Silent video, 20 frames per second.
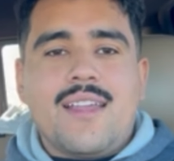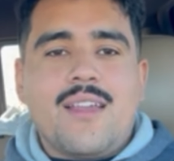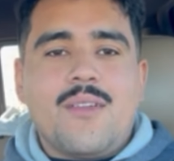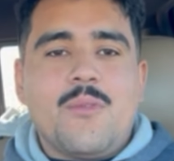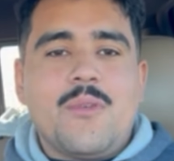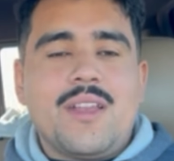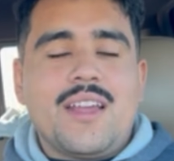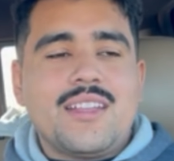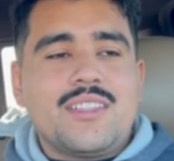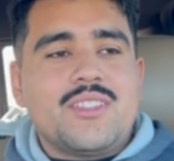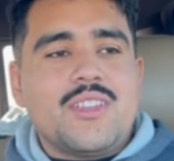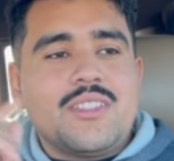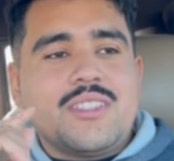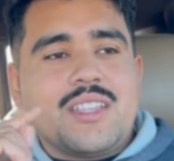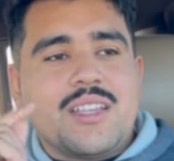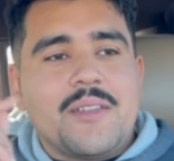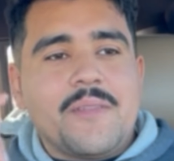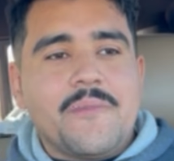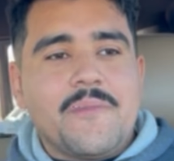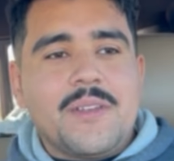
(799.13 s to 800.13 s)
When I start
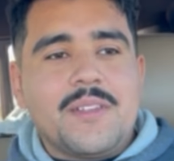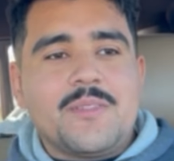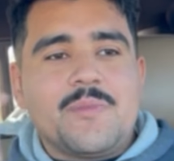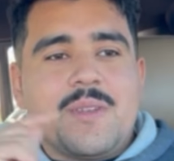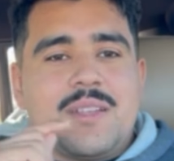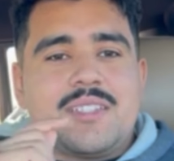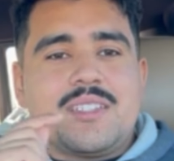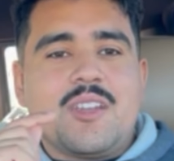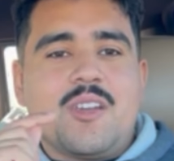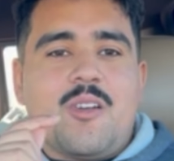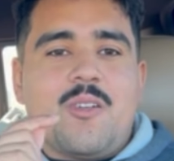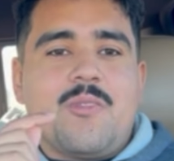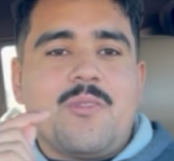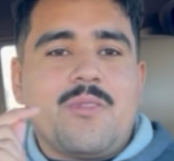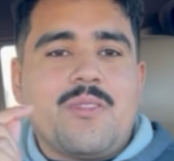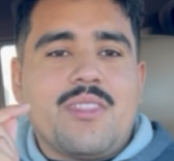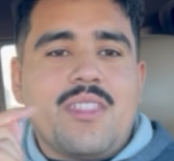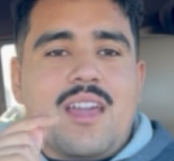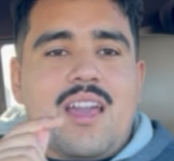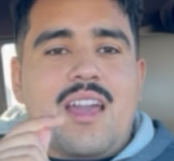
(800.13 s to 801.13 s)
to convince myself
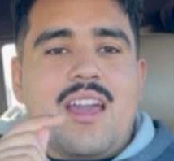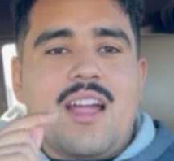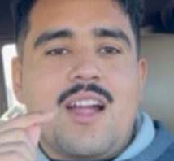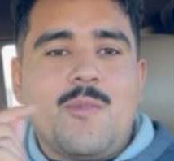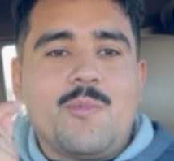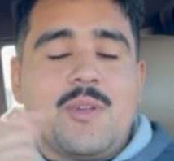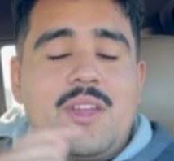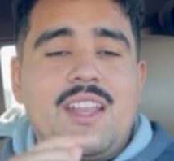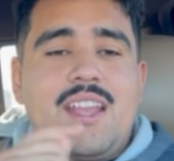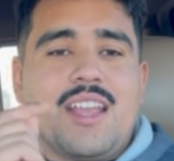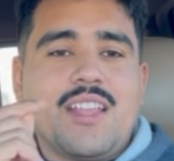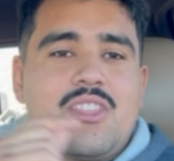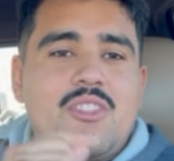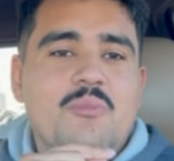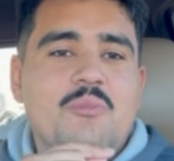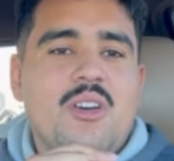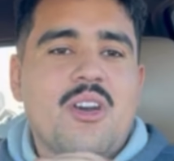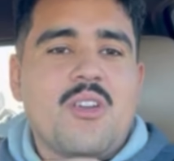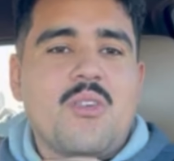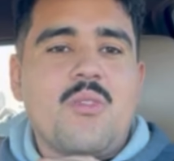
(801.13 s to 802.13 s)
that I'm gonna get the
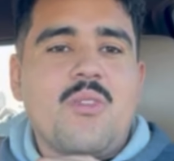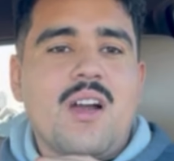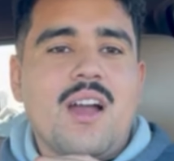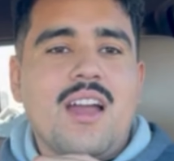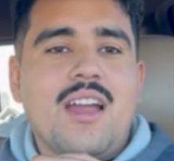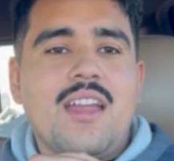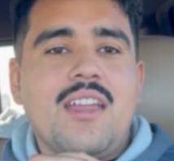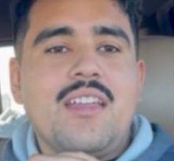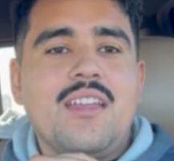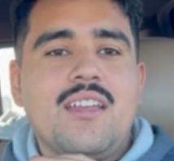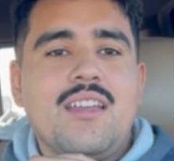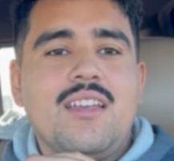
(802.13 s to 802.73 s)
Model Y,